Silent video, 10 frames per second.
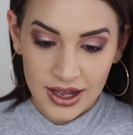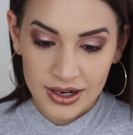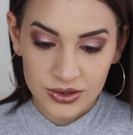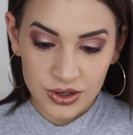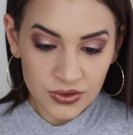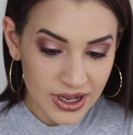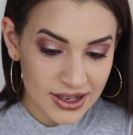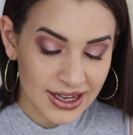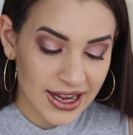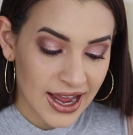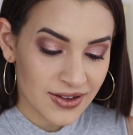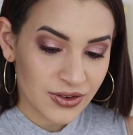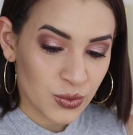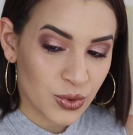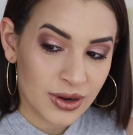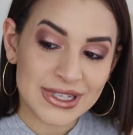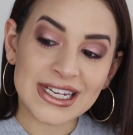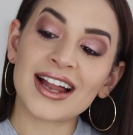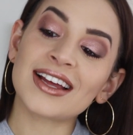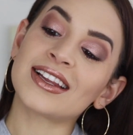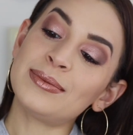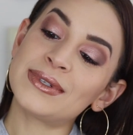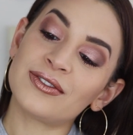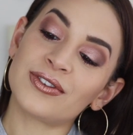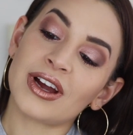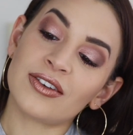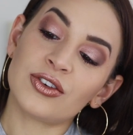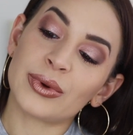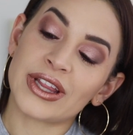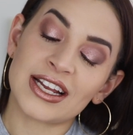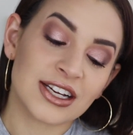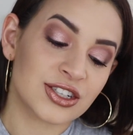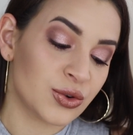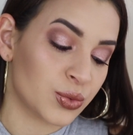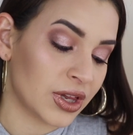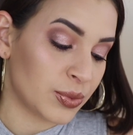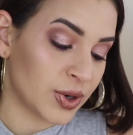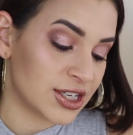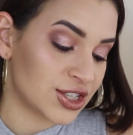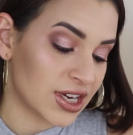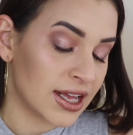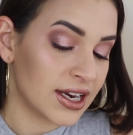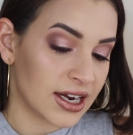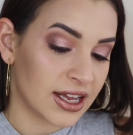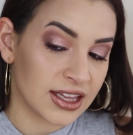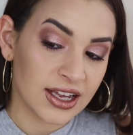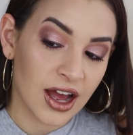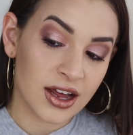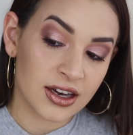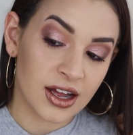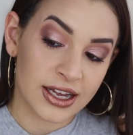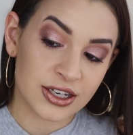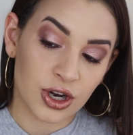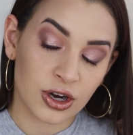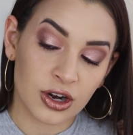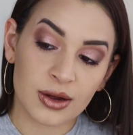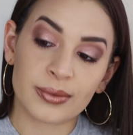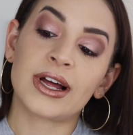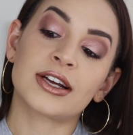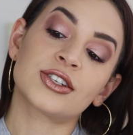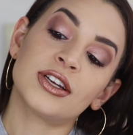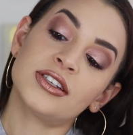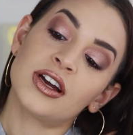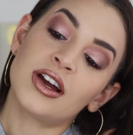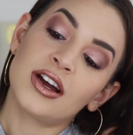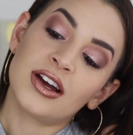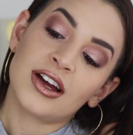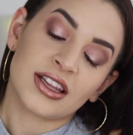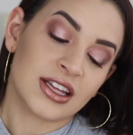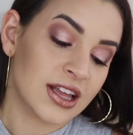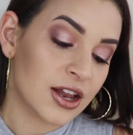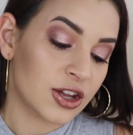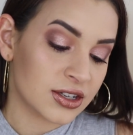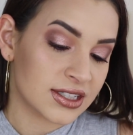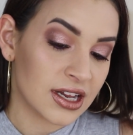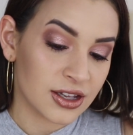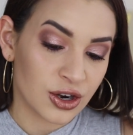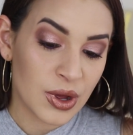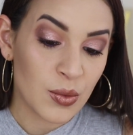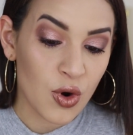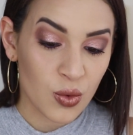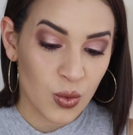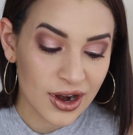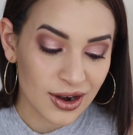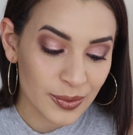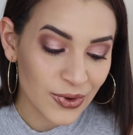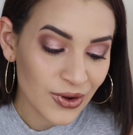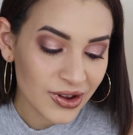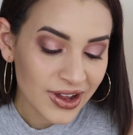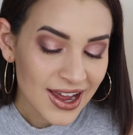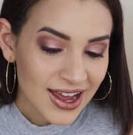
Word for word: I don't know if I, like I haven't worn metallic lips in forever, but that's actually a really pretty shade. And I think on uh, like darker complexions, I think that looks a little bit more wearable.